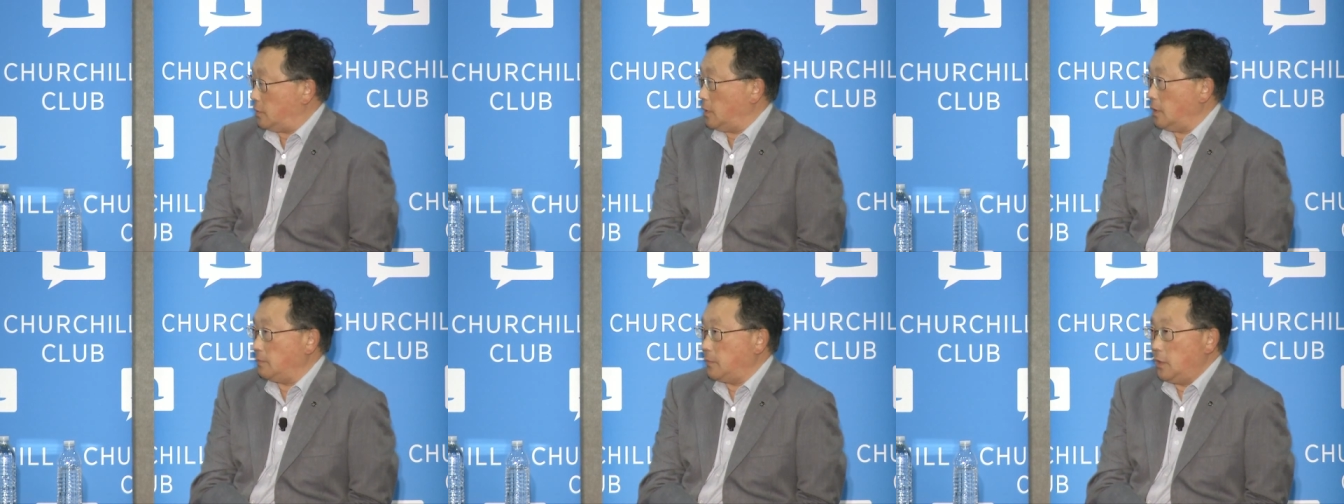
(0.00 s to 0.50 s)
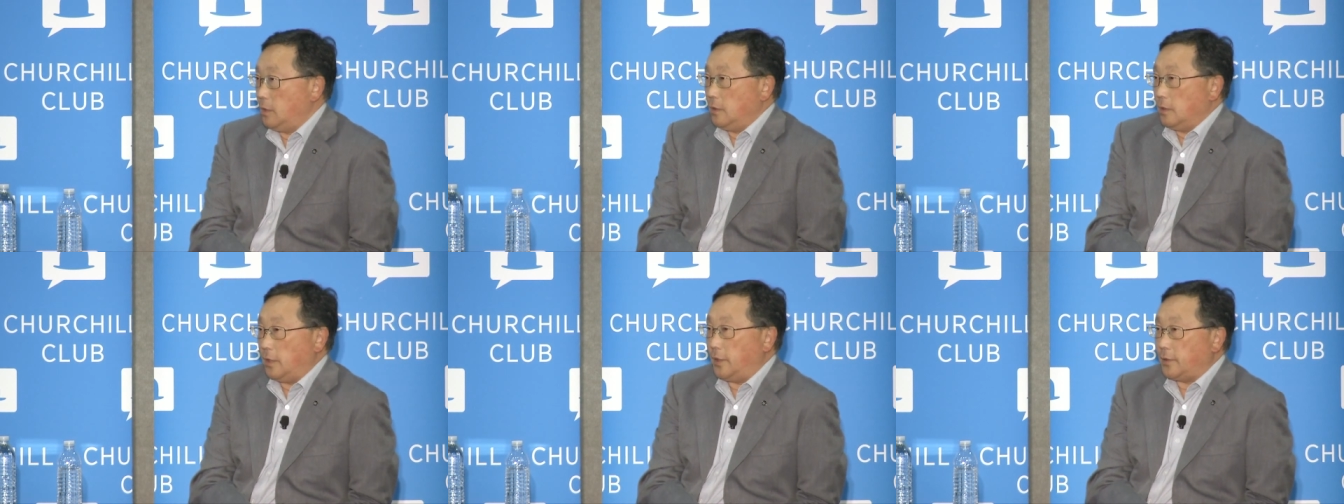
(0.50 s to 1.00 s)
Um,
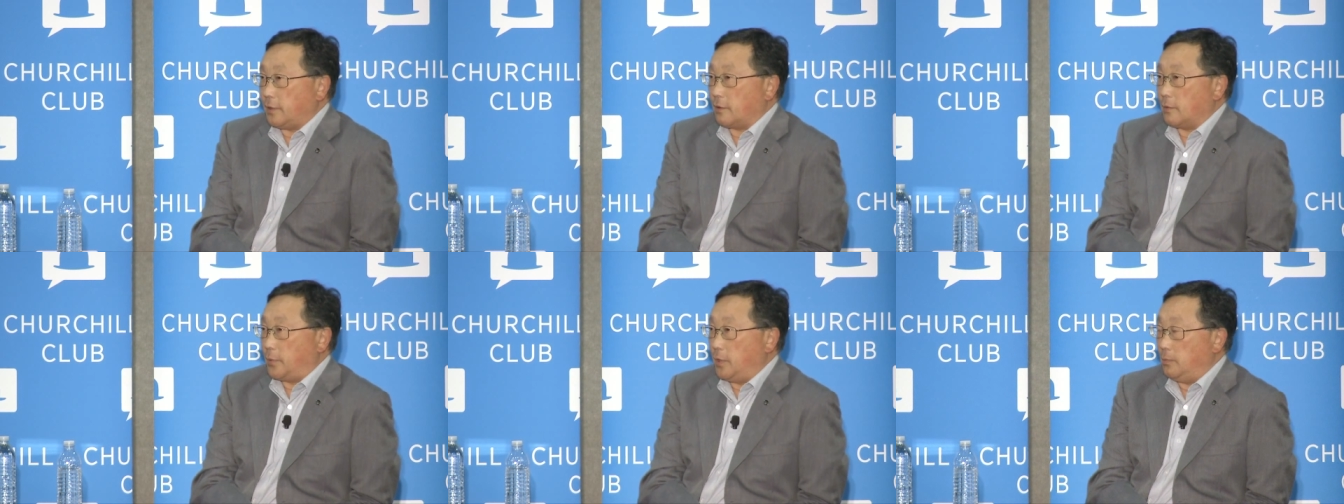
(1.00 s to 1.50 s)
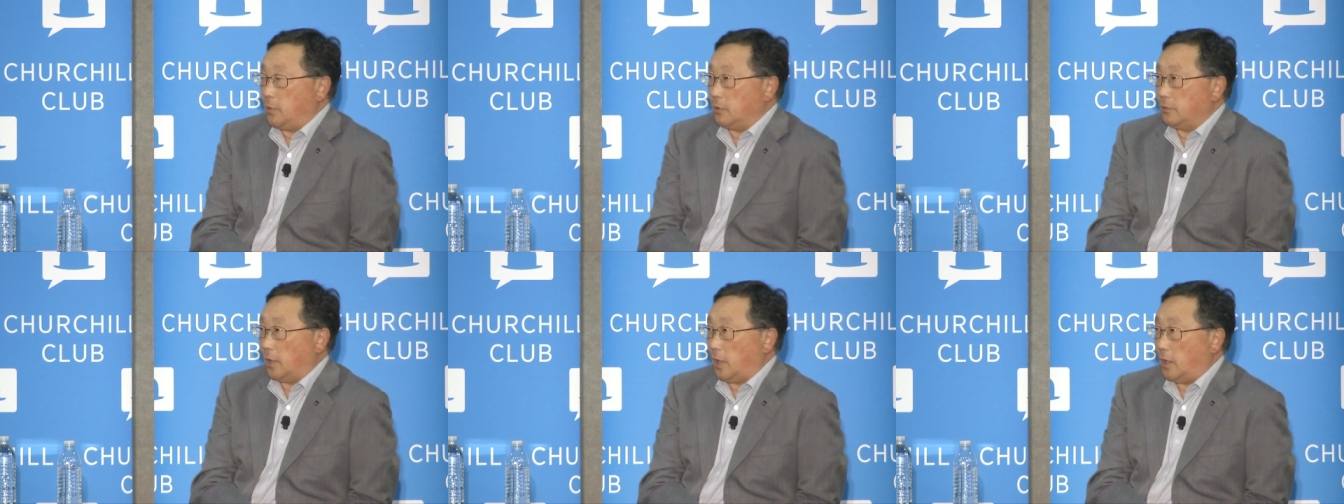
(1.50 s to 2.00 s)
I think there are
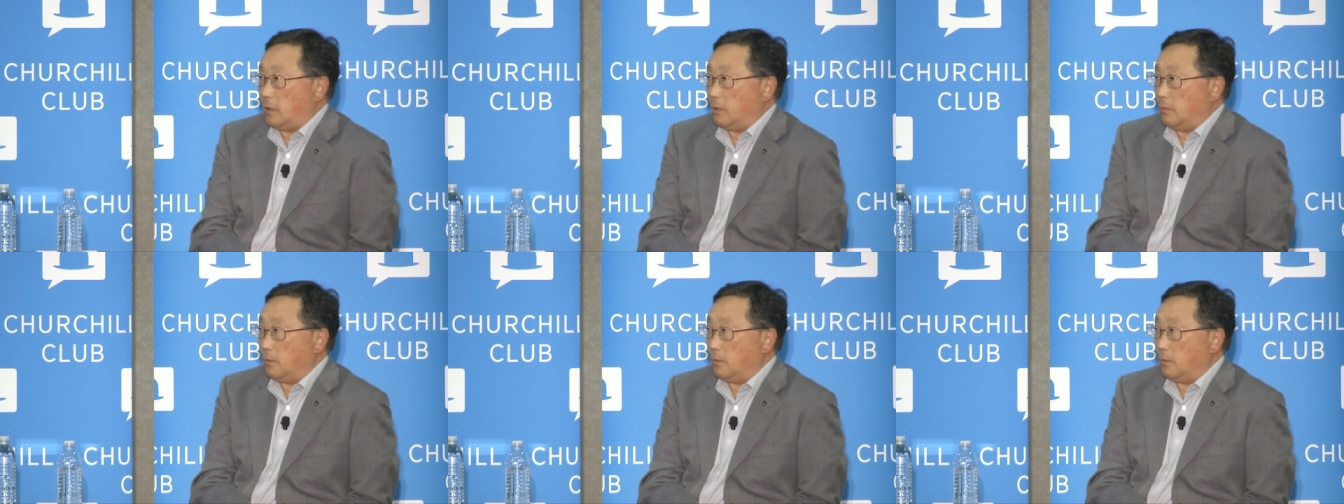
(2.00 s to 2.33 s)
people that